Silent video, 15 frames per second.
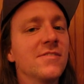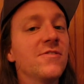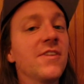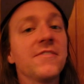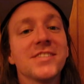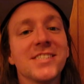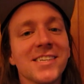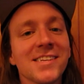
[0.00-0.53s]
If you
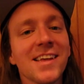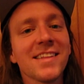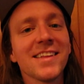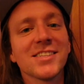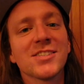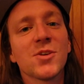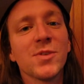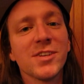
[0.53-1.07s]
haven't seen that,
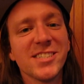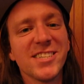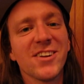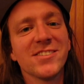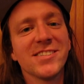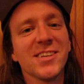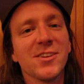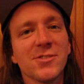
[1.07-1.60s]
that's Quentin
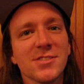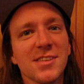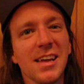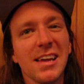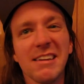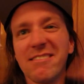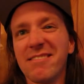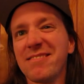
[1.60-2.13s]
Tarantino's
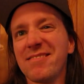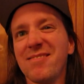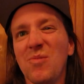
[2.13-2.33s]
like